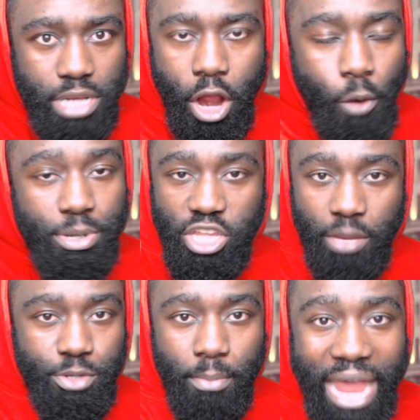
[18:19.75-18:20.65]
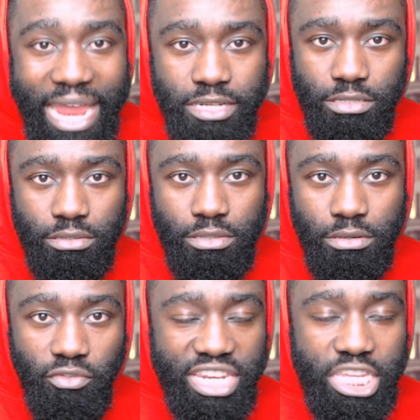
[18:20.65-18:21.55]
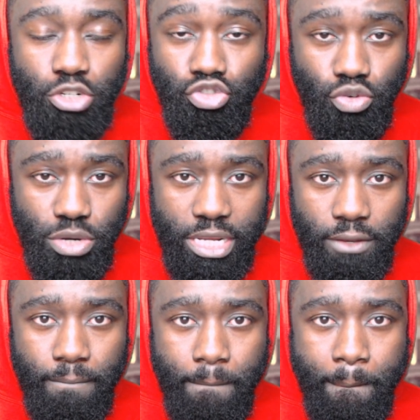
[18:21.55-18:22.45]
open up your mind, really and truly.